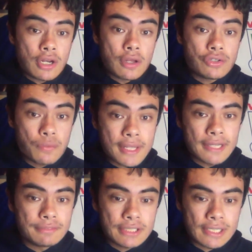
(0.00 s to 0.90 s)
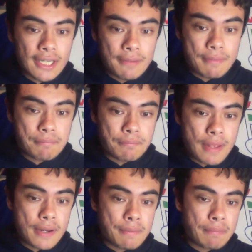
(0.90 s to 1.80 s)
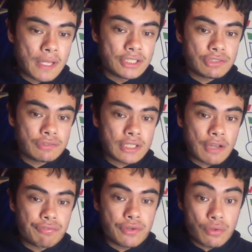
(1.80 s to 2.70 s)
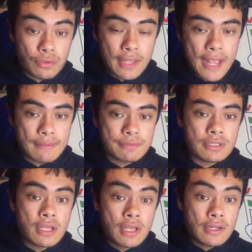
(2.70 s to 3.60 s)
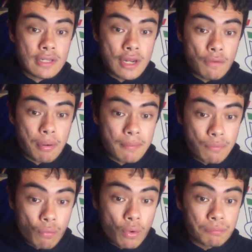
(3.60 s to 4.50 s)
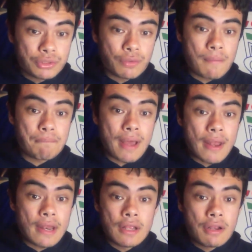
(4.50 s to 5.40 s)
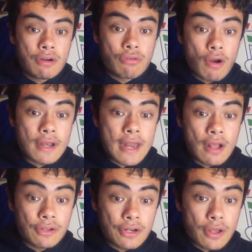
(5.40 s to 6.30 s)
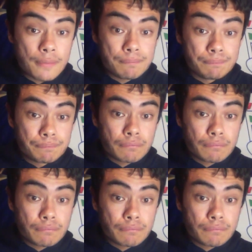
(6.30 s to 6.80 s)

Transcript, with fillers: You know, until he comes to the club and plays a few good games, then I'll probably warm to him. But right now, you know,